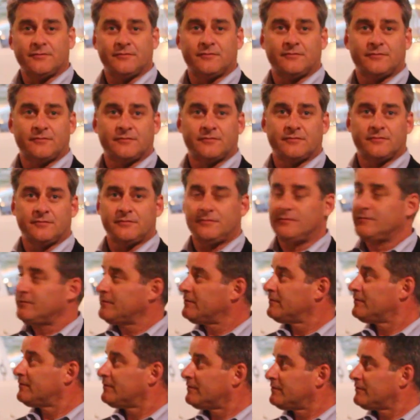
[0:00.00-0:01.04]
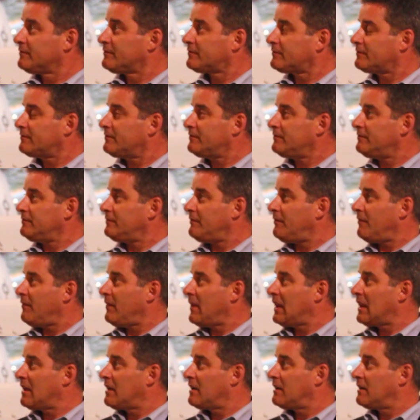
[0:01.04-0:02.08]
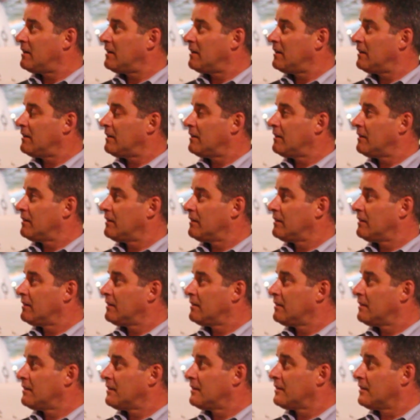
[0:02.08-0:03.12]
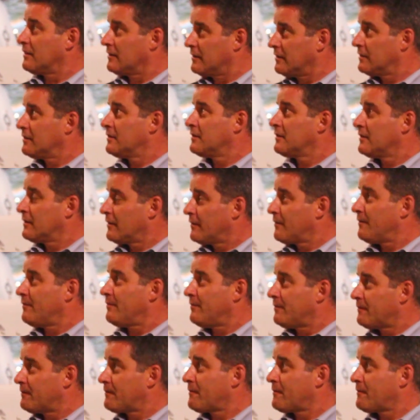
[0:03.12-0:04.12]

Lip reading: The person shown says nothing.